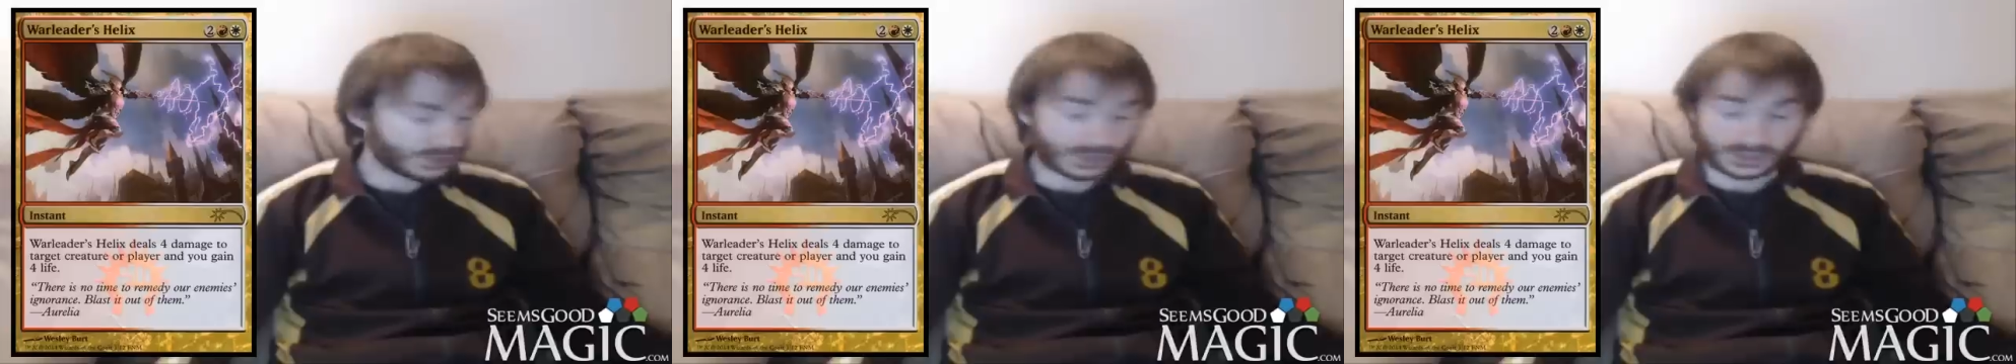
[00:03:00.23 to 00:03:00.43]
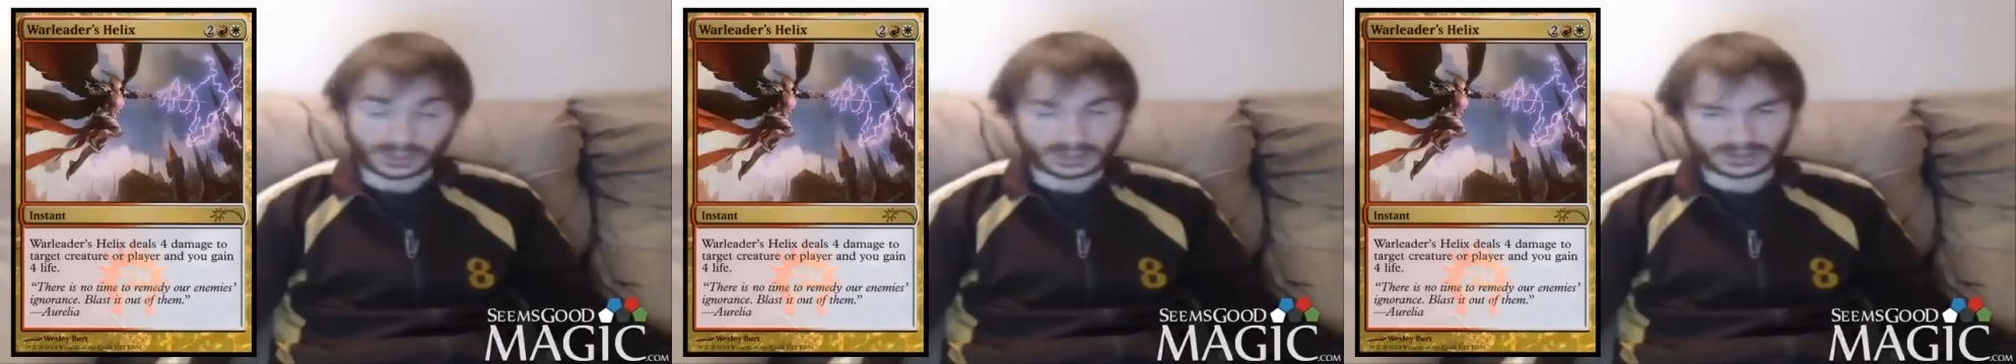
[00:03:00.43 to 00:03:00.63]
there
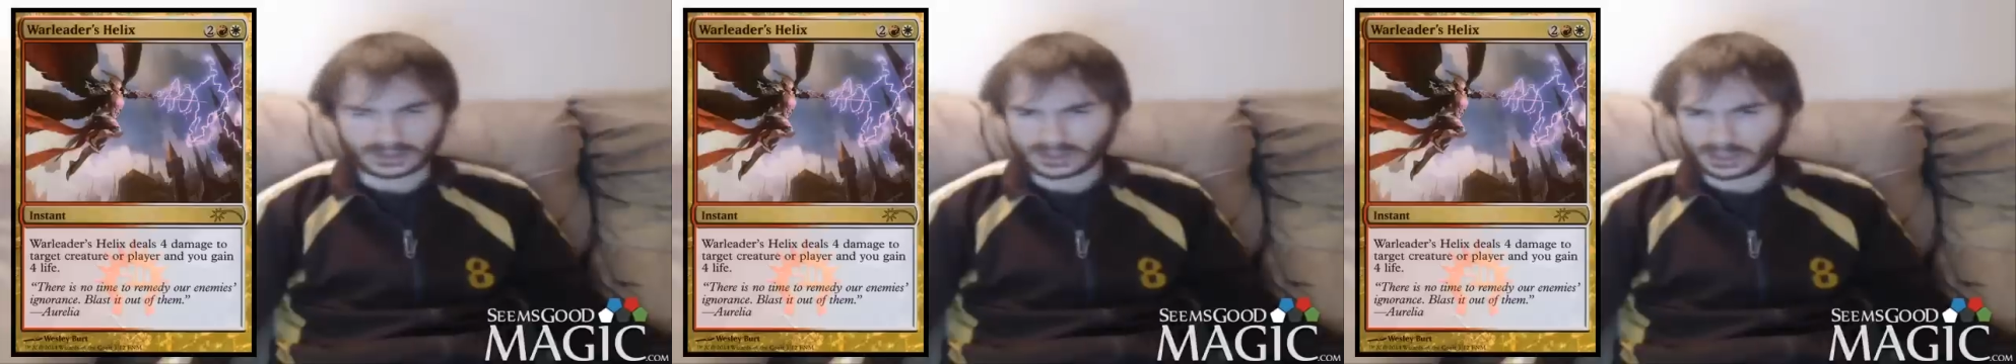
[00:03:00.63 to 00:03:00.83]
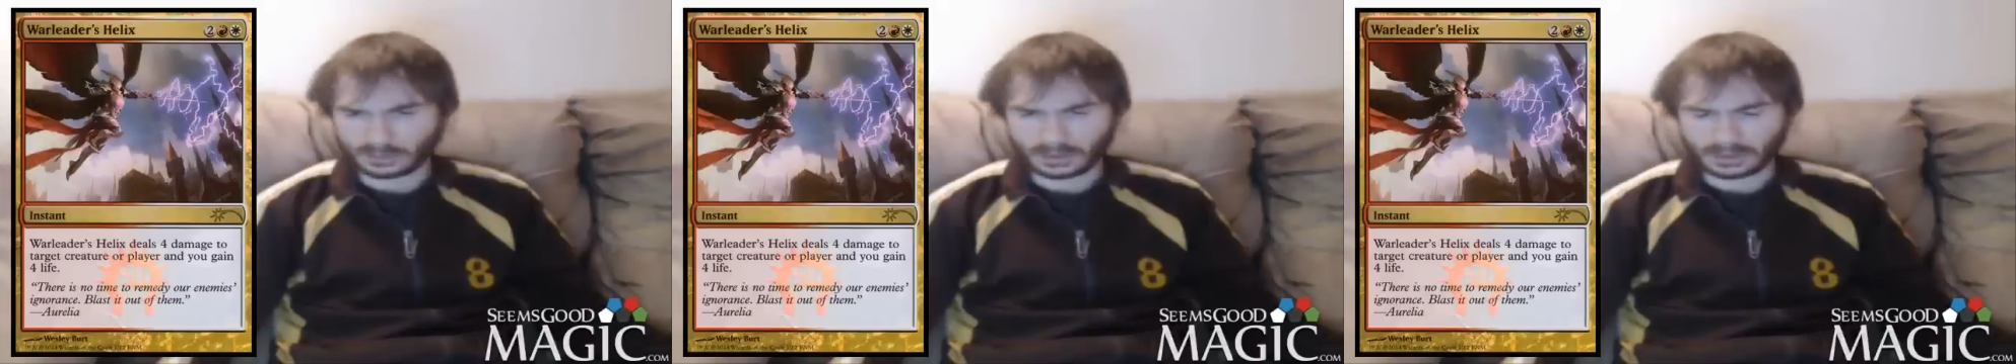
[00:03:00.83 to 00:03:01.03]
just
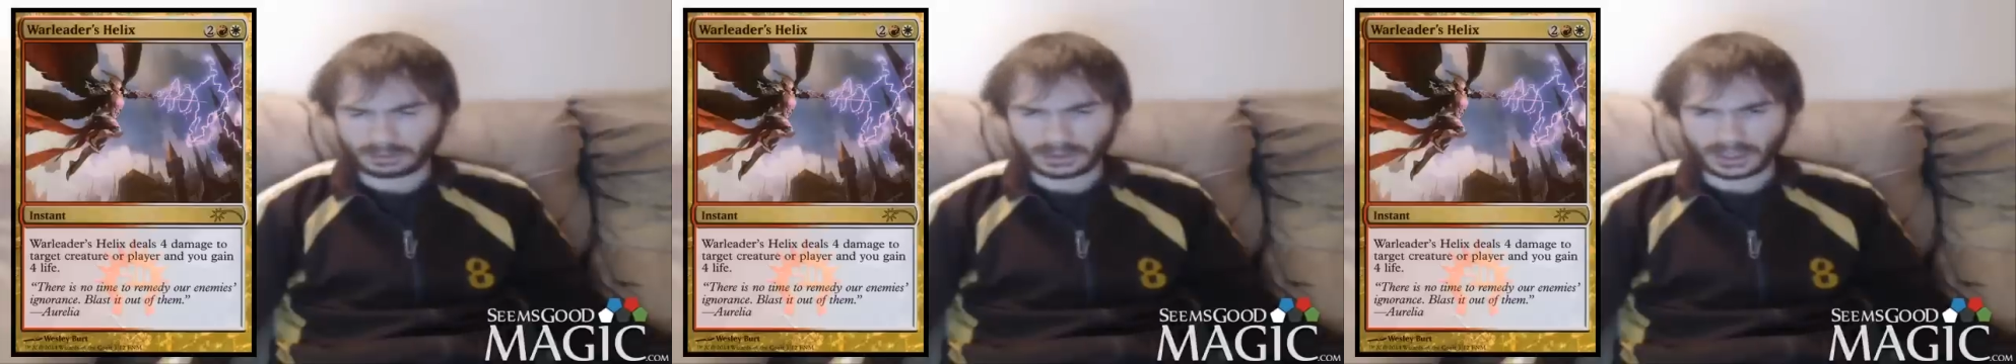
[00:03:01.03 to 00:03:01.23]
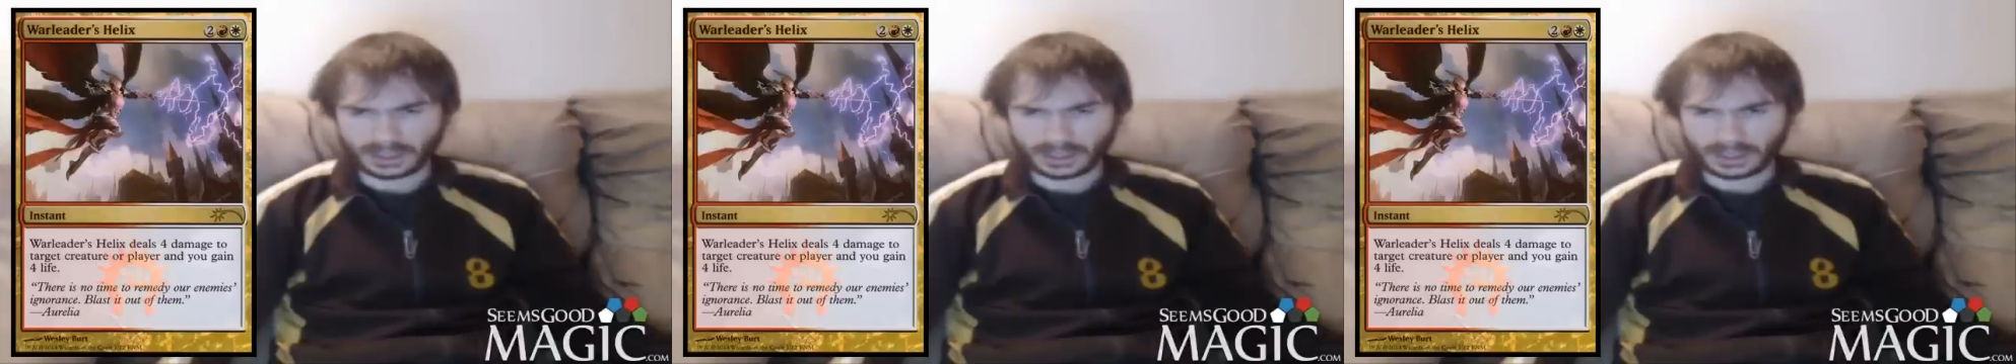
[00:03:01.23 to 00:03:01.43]
doesn't seem to
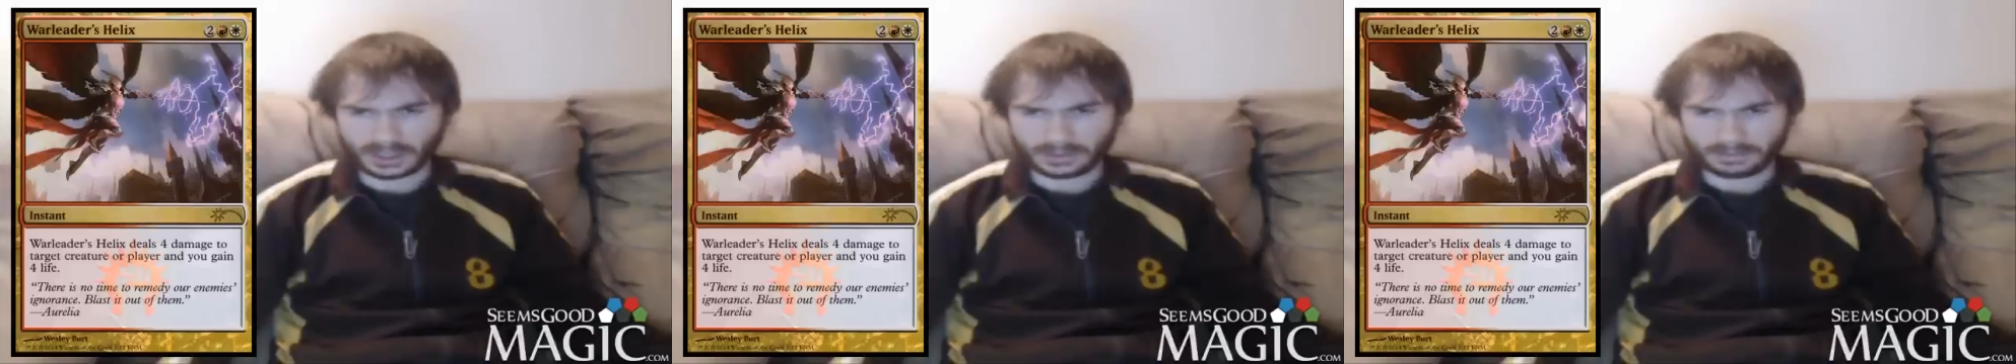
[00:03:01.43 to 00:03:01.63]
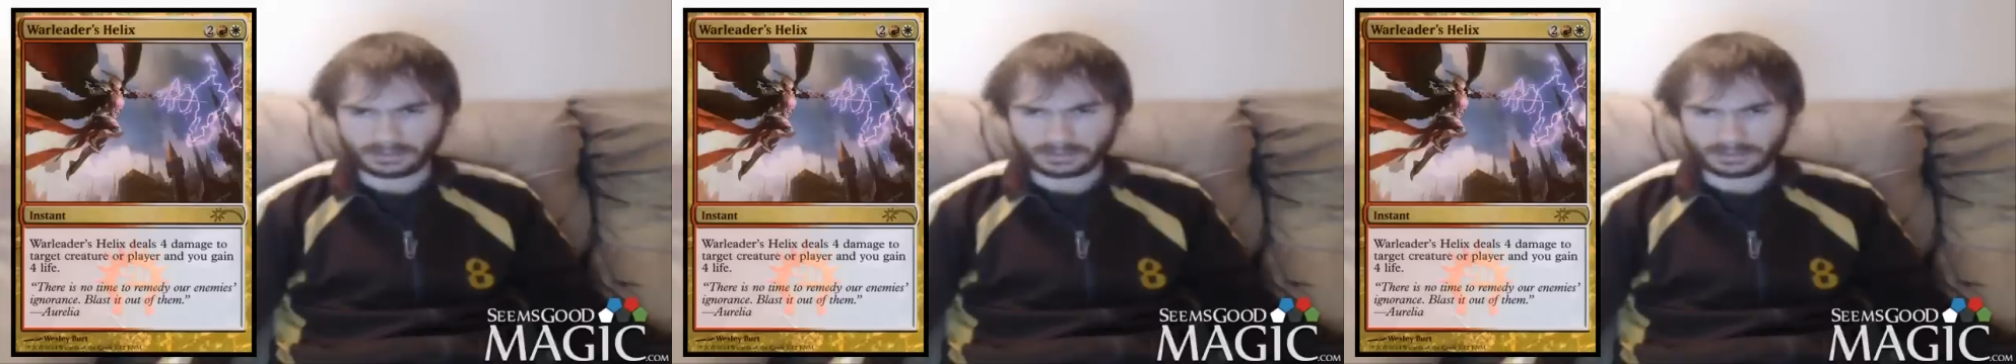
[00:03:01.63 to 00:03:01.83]

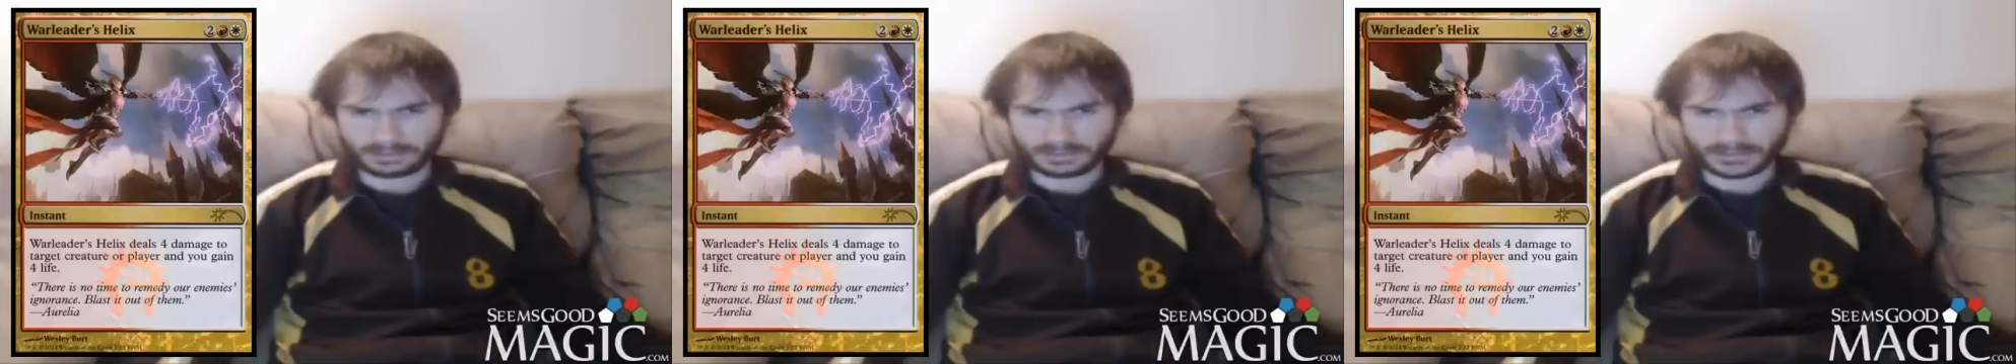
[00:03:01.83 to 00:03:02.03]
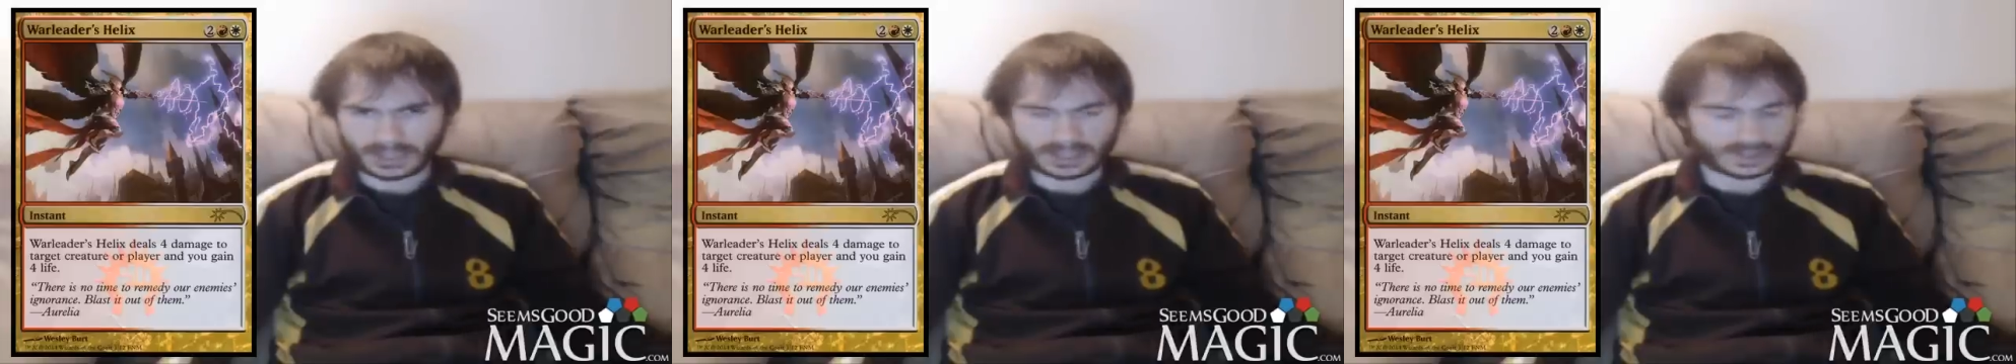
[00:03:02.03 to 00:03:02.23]
be
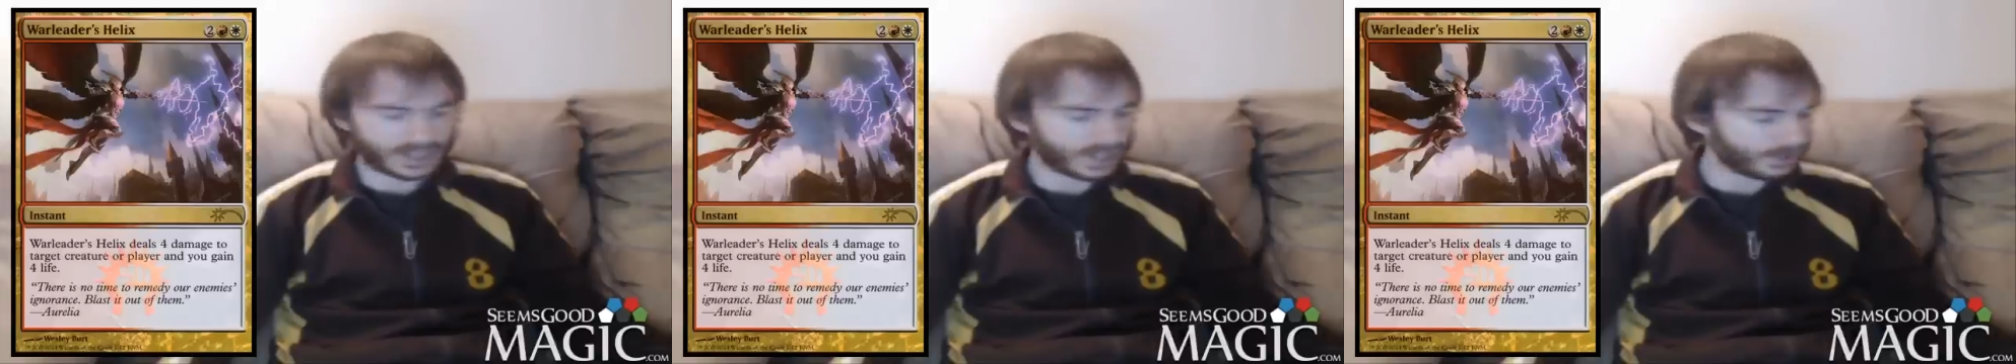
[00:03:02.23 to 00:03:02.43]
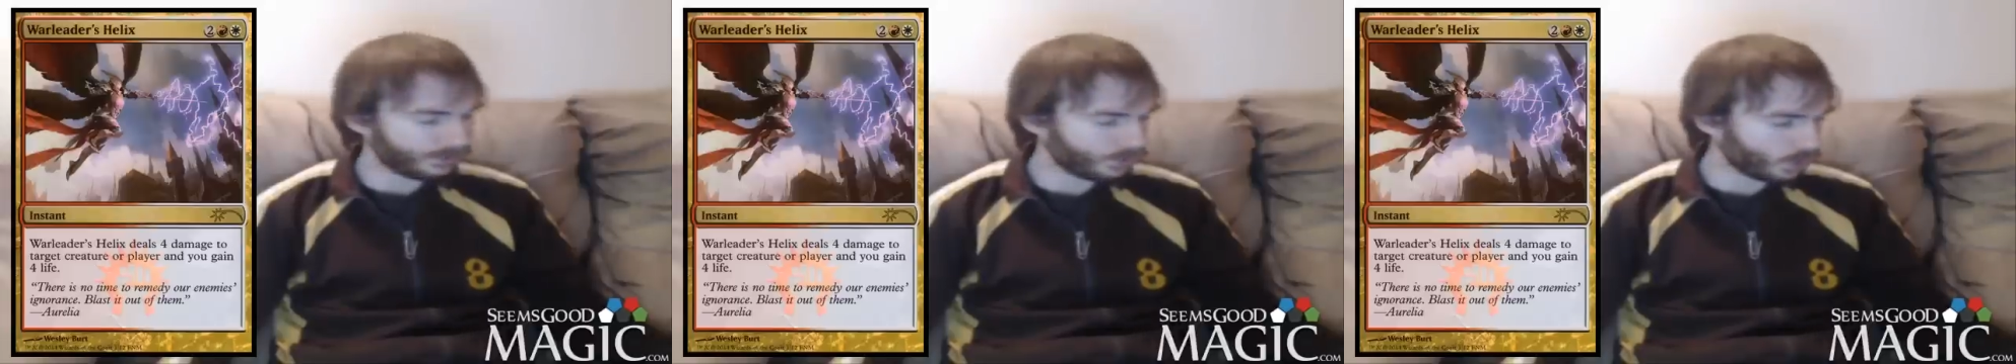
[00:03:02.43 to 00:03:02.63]
a deck